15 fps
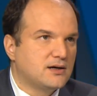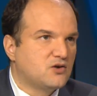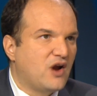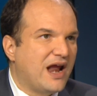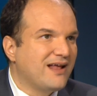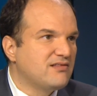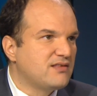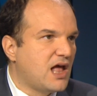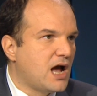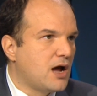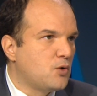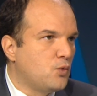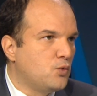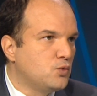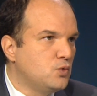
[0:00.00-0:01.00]

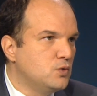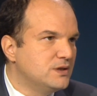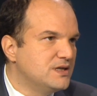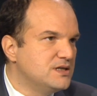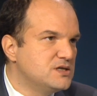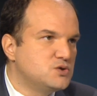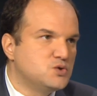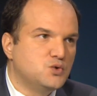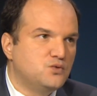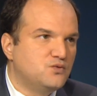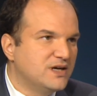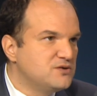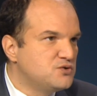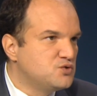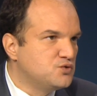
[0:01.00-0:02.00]
crackdown on Gulenists who
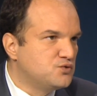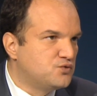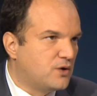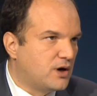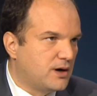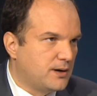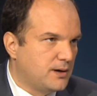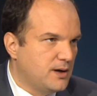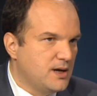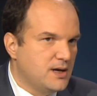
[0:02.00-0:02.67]
went too far.